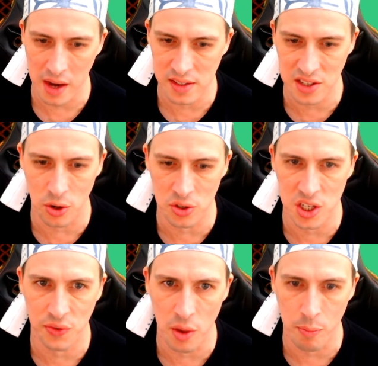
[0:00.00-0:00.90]
That's not just
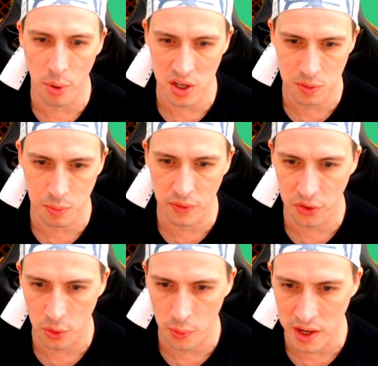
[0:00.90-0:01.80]
for the boss, but for
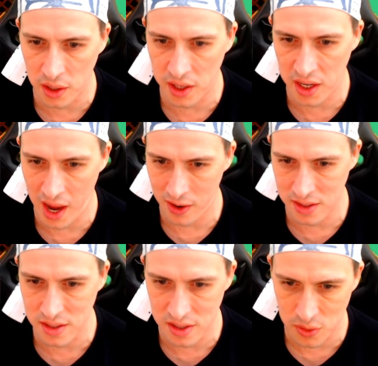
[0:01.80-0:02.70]
the regular
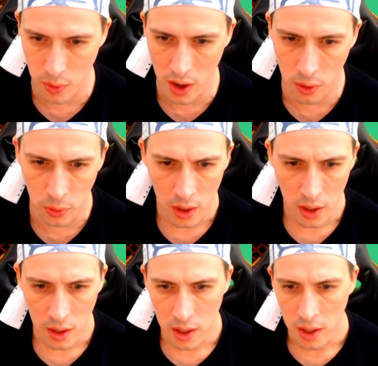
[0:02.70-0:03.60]
characters as well.
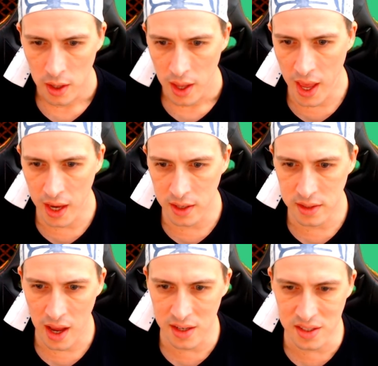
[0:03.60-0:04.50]
And
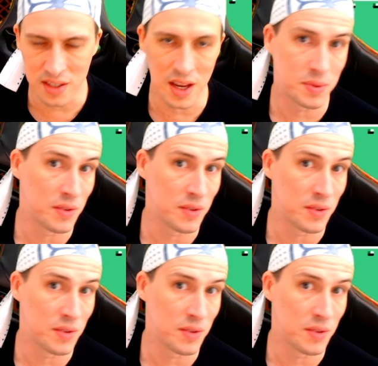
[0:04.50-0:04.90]
it's deceptively